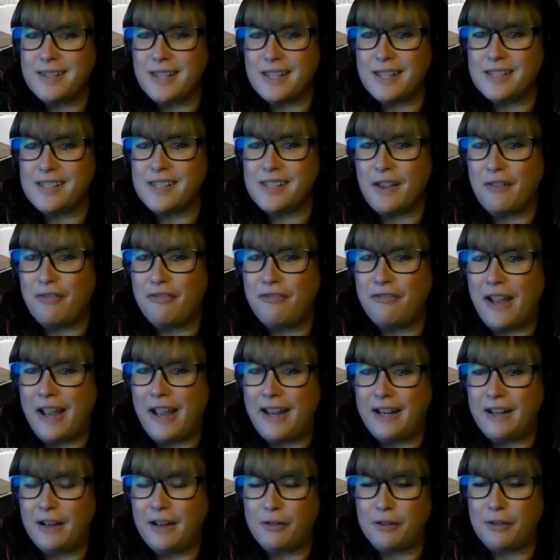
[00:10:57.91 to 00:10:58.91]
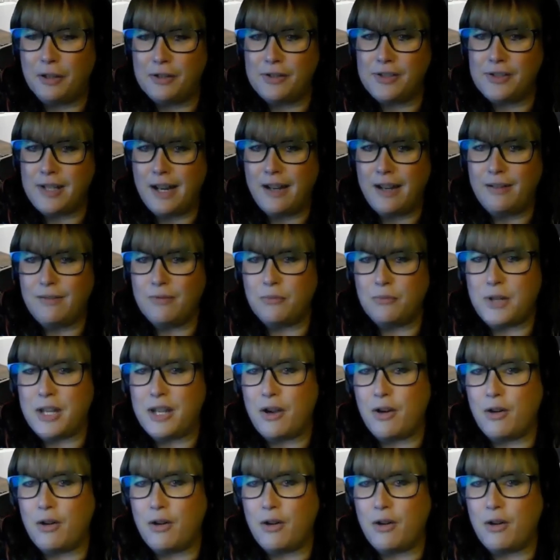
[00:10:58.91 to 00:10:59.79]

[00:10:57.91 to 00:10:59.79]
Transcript: this fine Thursday. We